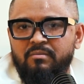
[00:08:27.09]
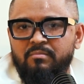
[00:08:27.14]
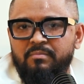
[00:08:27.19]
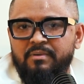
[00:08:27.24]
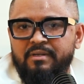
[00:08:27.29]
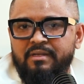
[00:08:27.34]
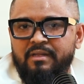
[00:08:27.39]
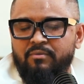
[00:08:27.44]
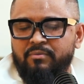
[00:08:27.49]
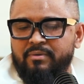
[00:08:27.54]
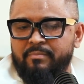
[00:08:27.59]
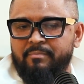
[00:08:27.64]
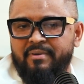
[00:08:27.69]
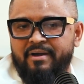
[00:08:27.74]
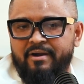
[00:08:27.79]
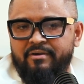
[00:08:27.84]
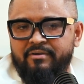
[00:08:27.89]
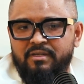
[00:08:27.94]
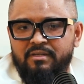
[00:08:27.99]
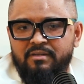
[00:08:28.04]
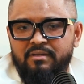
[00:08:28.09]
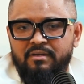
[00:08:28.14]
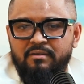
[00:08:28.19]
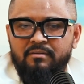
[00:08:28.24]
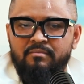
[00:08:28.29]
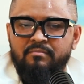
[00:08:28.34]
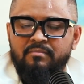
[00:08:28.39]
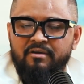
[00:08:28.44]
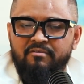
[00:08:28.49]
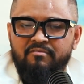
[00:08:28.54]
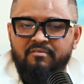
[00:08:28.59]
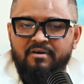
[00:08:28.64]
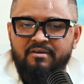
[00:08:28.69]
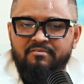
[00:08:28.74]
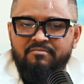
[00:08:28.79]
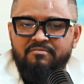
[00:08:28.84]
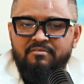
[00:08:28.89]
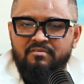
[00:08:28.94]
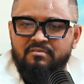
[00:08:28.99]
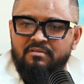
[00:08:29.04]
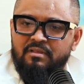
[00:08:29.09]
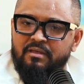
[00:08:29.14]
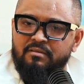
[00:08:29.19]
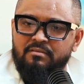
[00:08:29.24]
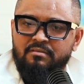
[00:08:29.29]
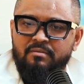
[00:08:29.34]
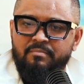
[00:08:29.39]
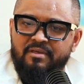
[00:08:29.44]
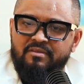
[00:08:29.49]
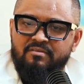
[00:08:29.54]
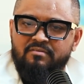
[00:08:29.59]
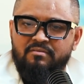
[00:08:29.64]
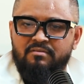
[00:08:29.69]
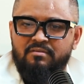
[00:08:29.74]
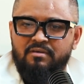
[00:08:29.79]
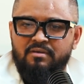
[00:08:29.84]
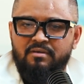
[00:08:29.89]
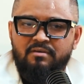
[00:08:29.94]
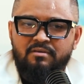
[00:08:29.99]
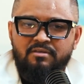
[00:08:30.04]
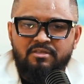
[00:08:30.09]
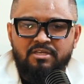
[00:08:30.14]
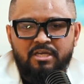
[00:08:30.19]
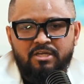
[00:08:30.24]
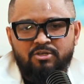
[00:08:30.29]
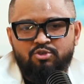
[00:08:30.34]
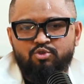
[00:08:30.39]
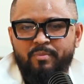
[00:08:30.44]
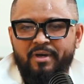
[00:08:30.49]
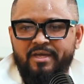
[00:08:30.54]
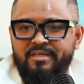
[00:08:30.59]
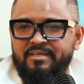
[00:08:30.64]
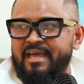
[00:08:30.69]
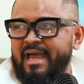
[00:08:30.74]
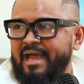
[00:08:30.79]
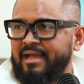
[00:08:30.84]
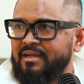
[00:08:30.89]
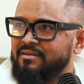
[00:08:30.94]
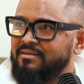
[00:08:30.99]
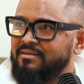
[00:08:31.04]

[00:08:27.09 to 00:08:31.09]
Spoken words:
but now I'm married, and my wife is like the best yin to my yang.